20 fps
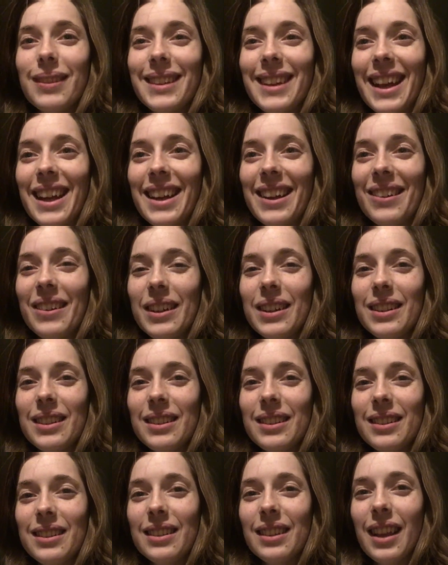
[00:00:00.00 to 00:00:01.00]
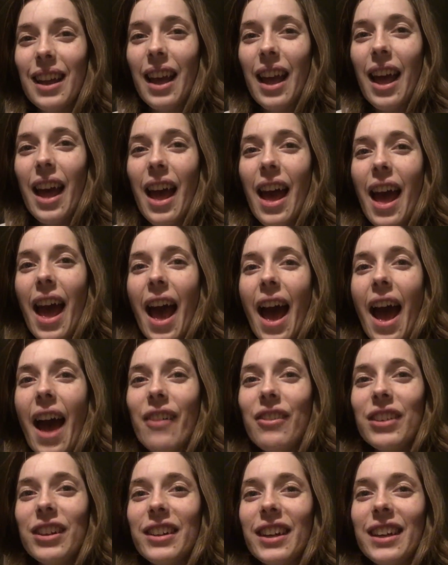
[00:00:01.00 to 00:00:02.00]
anyways,
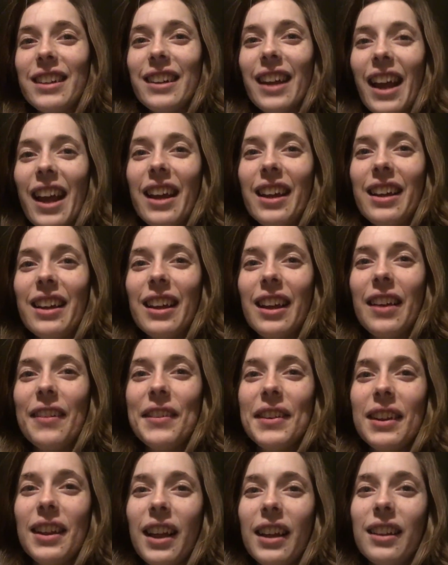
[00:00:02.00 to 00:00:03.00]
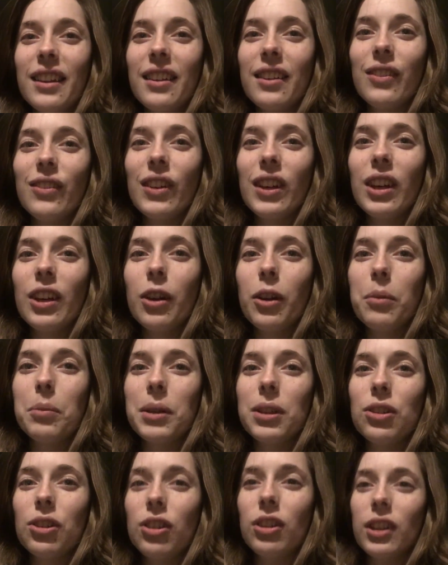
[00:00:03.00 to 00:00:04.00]
have a great day If you like this video,
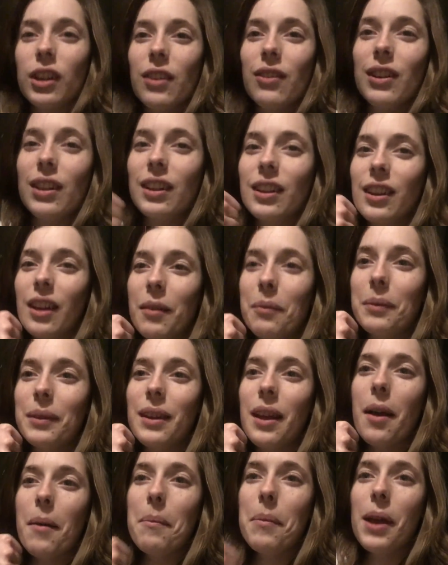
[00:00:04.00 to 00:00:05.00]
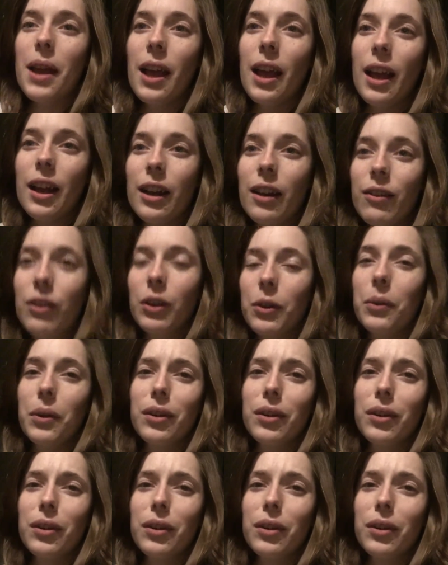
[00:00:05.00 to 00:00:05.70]
be sure to give it a thumbs up. And if you're